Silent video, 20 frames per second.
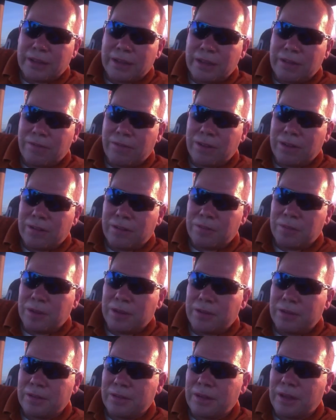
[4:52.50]
in infinite
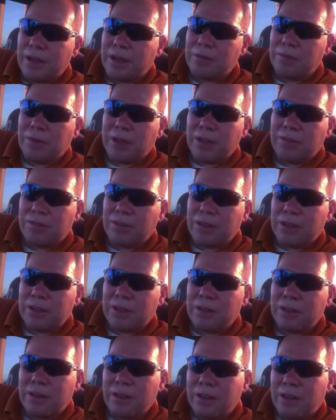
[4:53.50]
space and time. Life
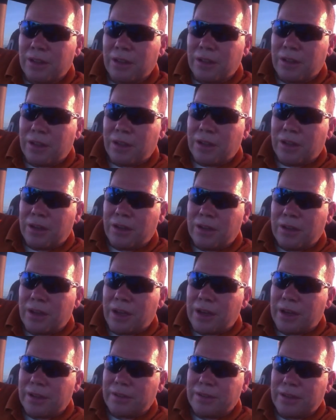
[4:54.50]
could
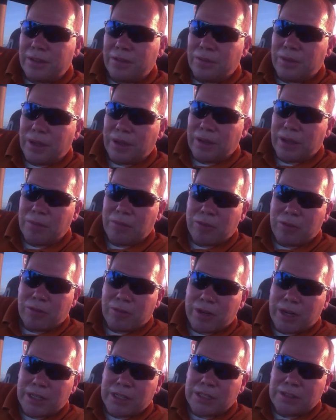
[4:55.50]
not exist without
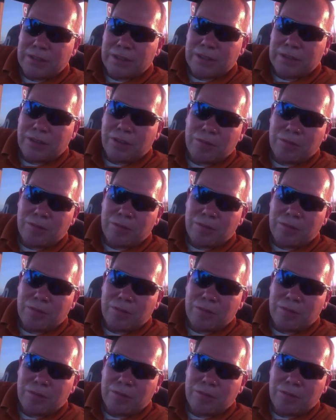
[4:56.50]
chemical reactions. This